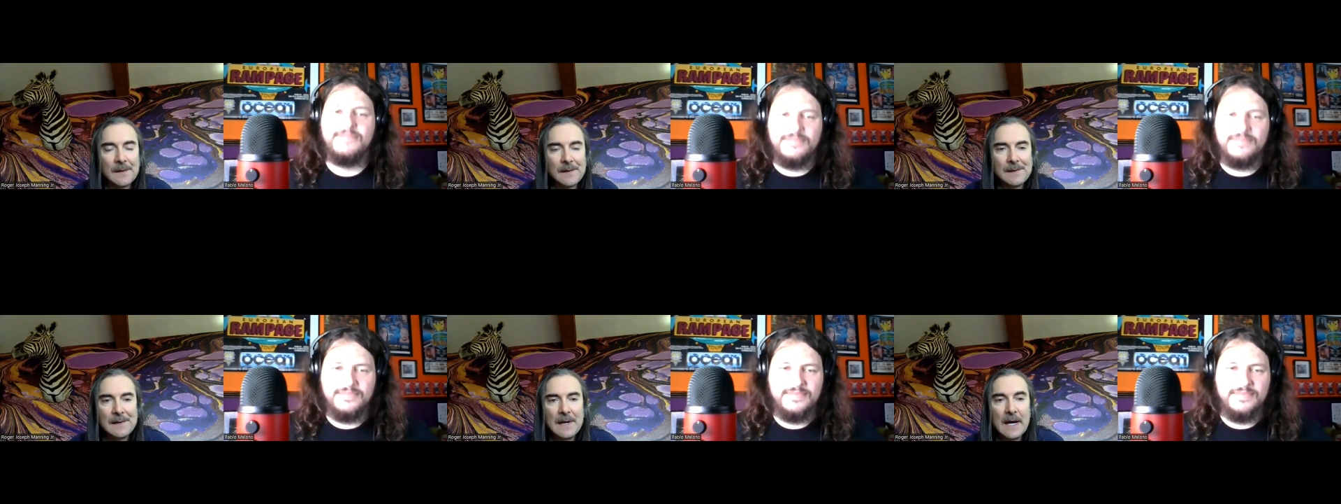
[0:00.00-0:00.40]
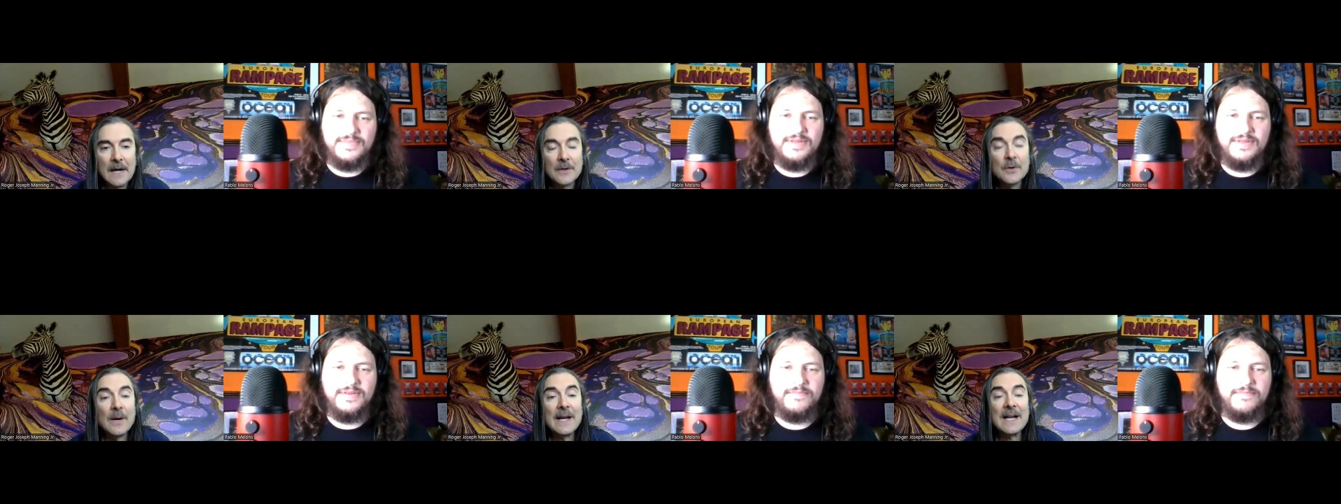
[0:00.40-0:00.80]
Speaker 1: who I
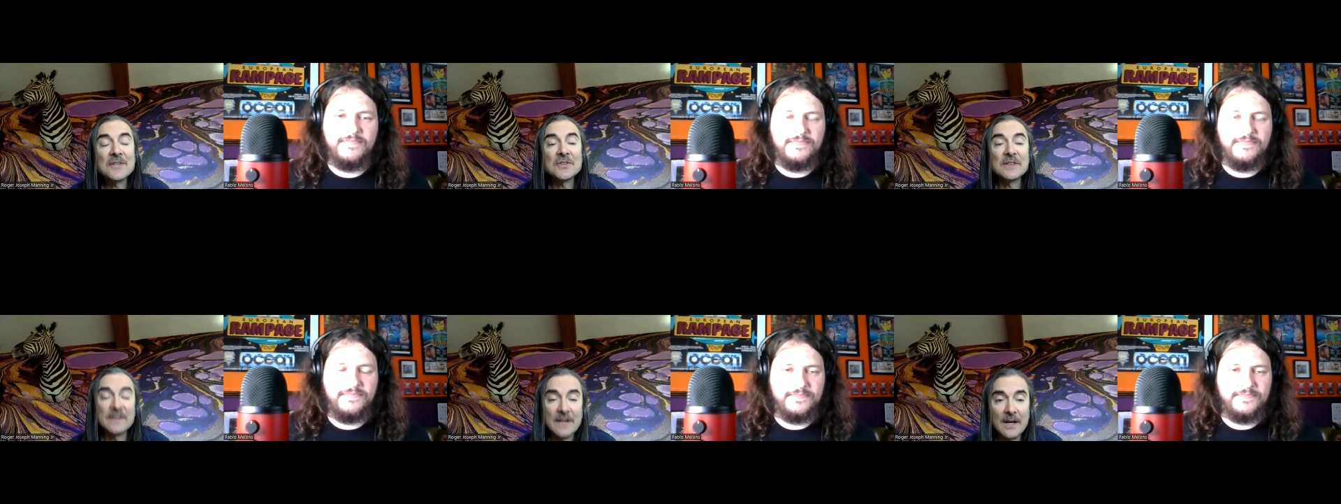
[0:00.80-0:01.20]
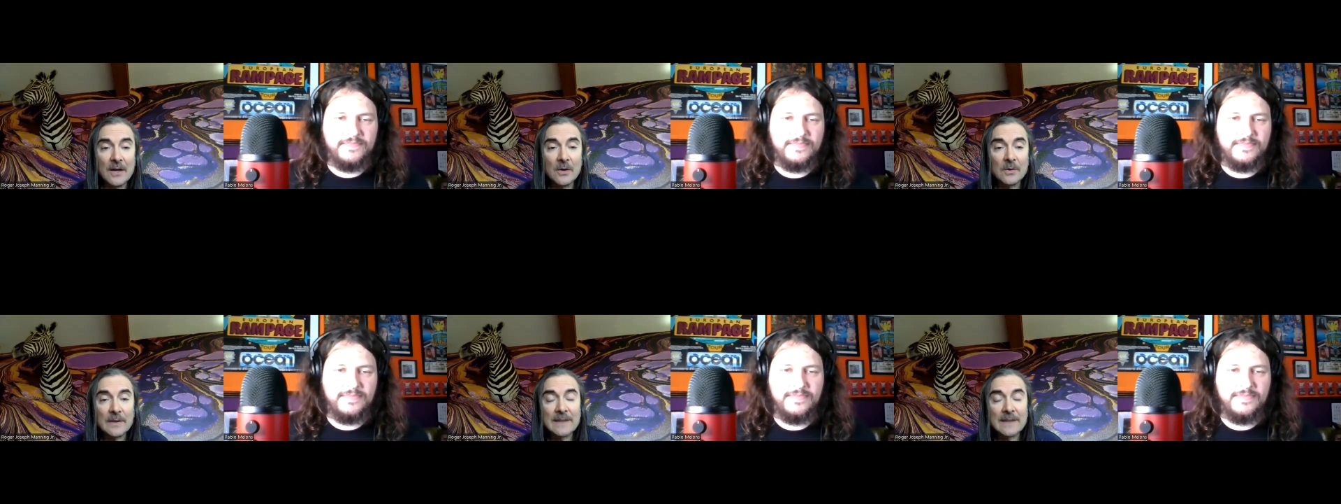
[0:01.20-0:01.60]
actually know
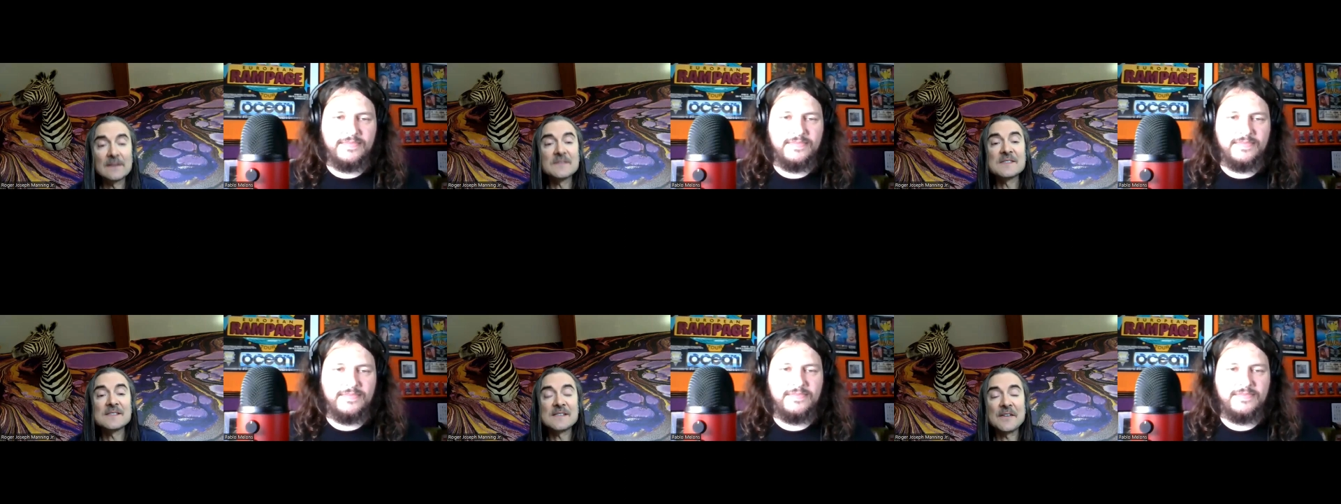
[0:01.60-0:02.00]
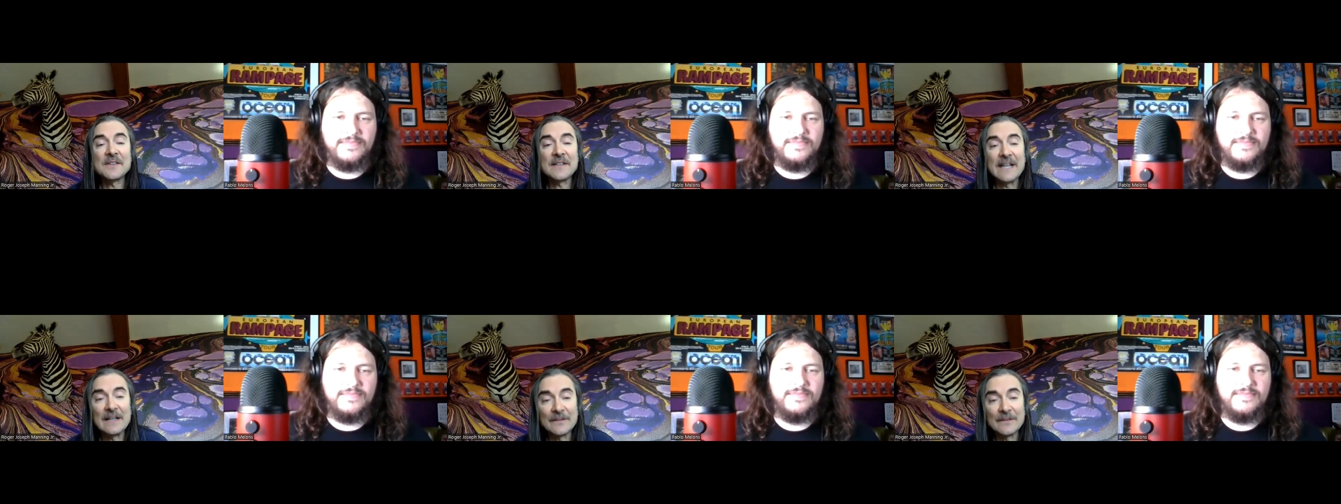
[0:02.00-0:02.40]
and lives in Southern
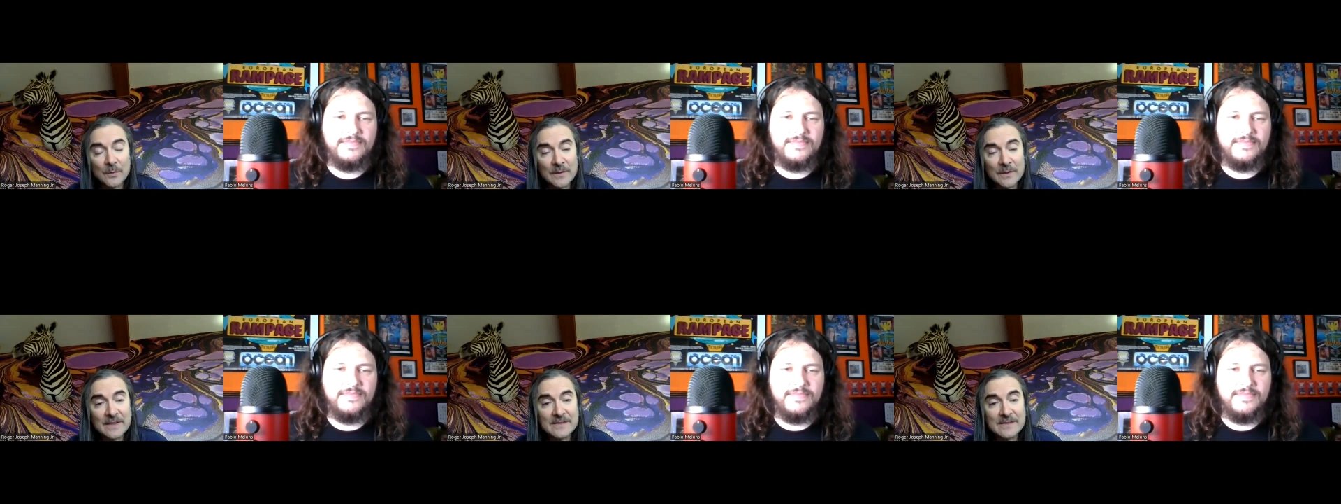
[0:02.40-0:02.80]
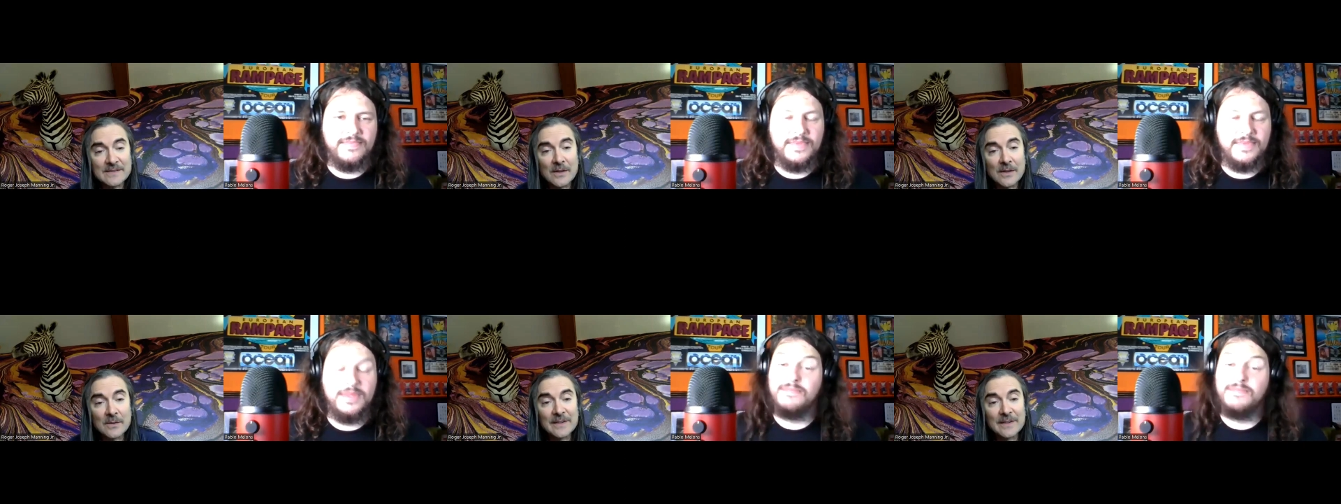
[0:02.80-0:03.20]
California. So
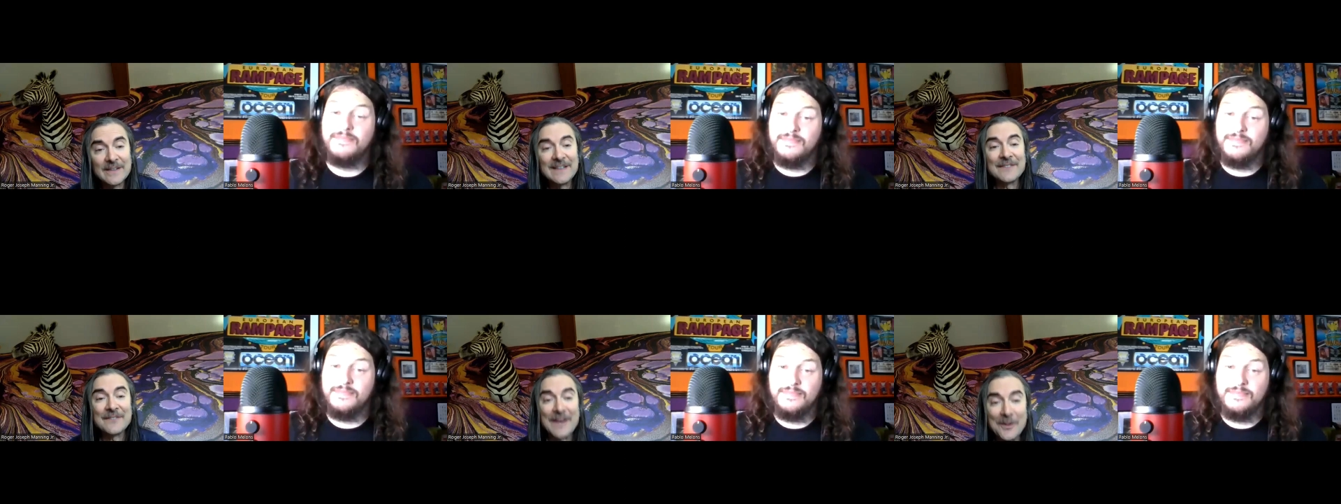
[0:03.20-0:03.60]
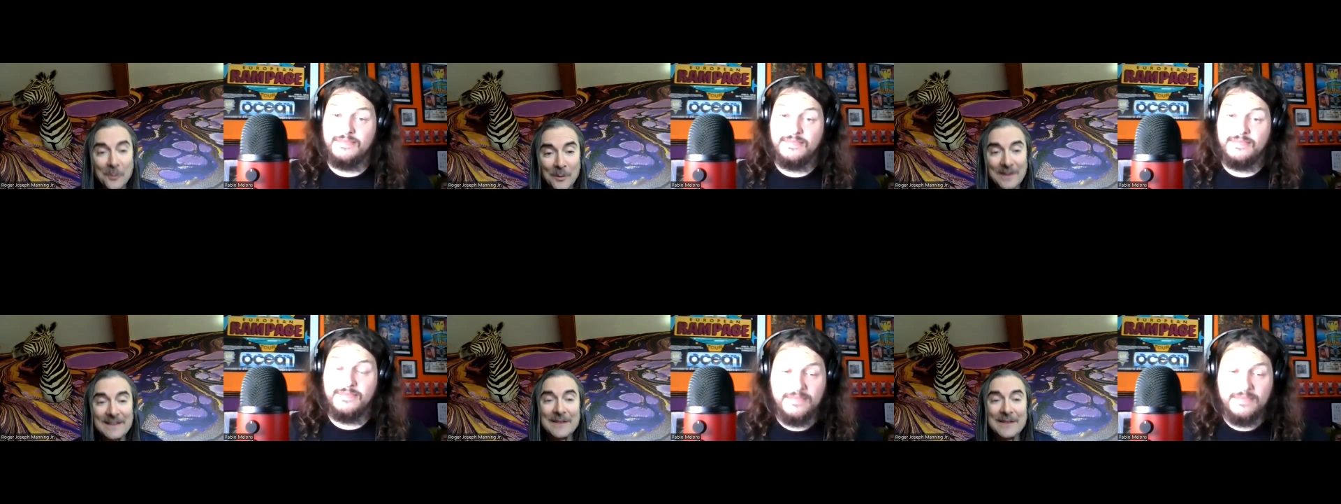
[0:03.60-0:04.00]
if I
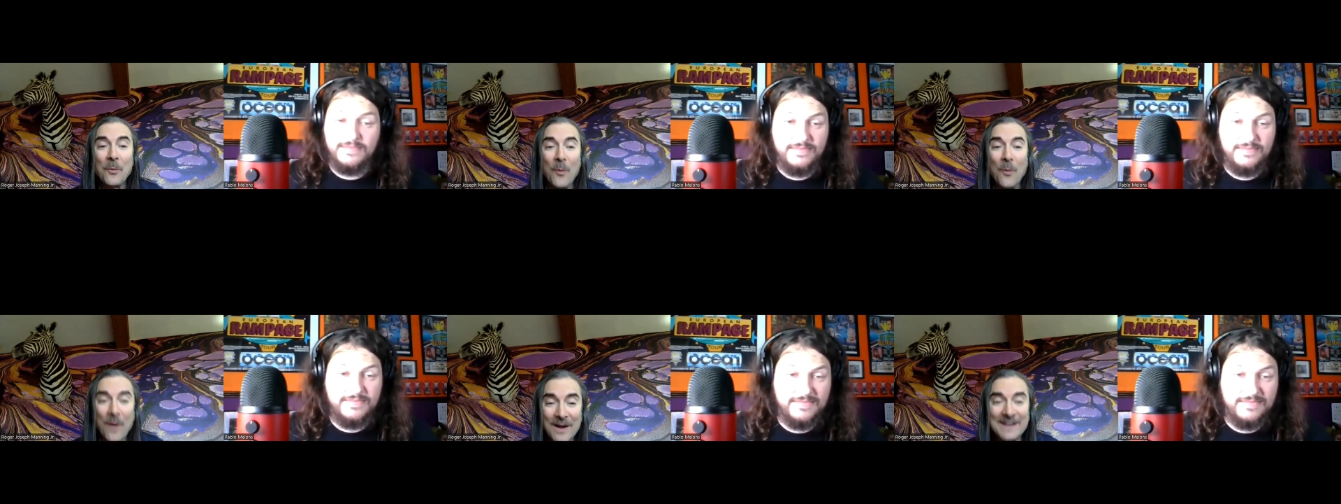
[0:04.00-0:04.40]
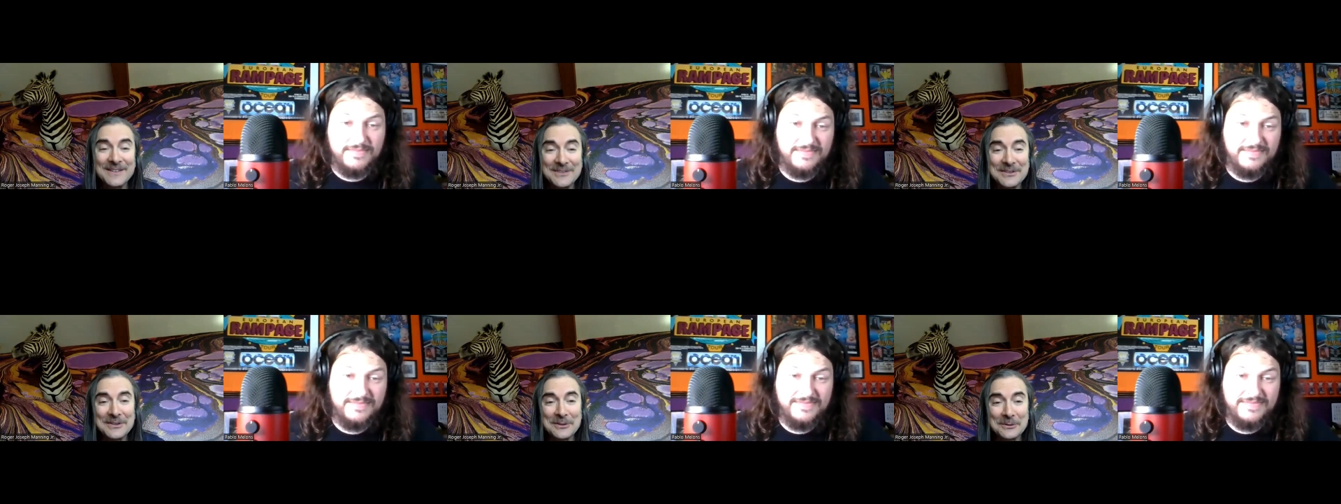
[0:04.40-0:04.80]
really wanted
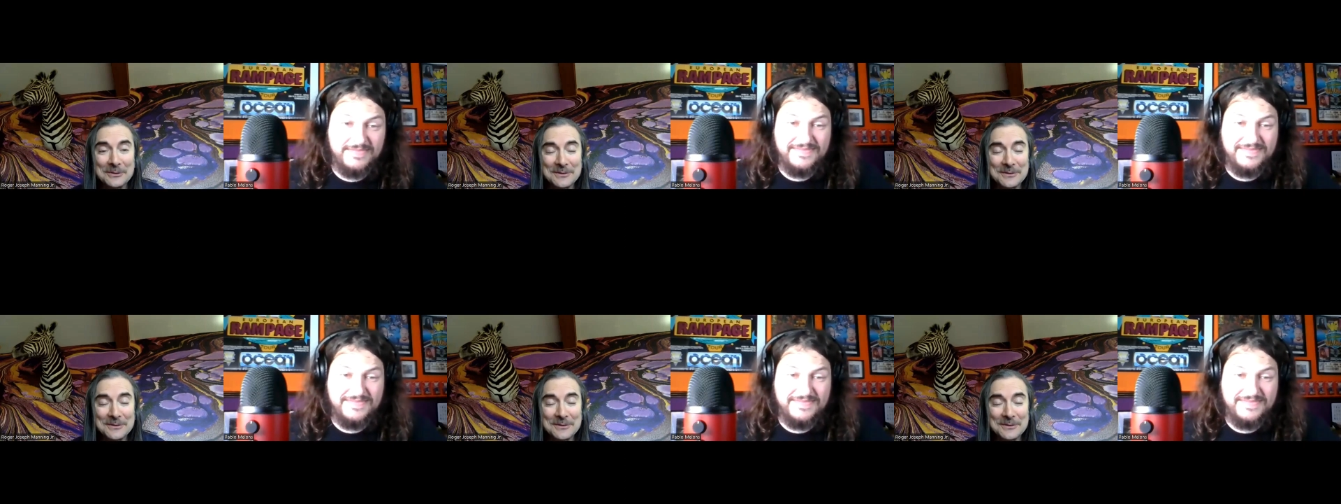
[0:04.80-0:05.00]
to,